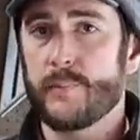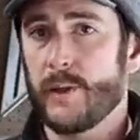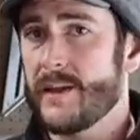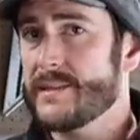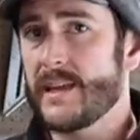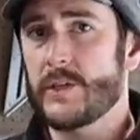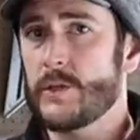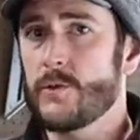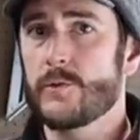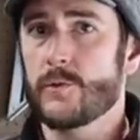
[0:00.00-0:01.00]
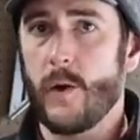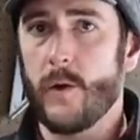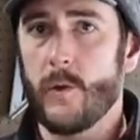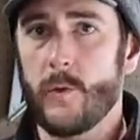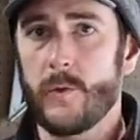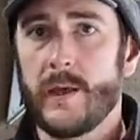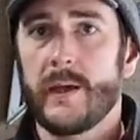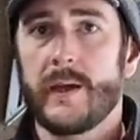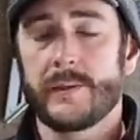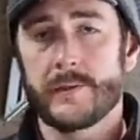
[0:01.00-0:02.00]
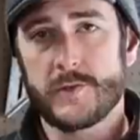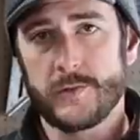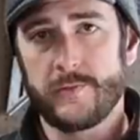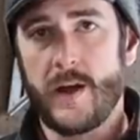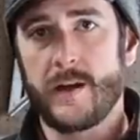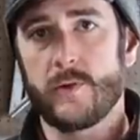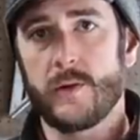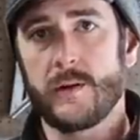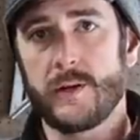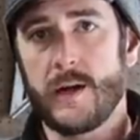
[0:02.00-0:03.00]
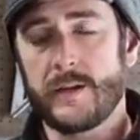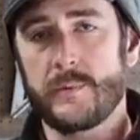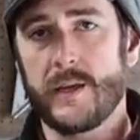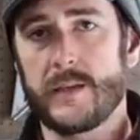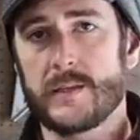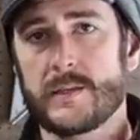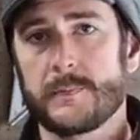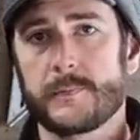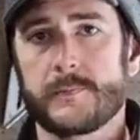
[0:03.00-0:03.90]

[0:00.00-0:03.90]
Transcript: plays a huge role in the survival of the honeybees.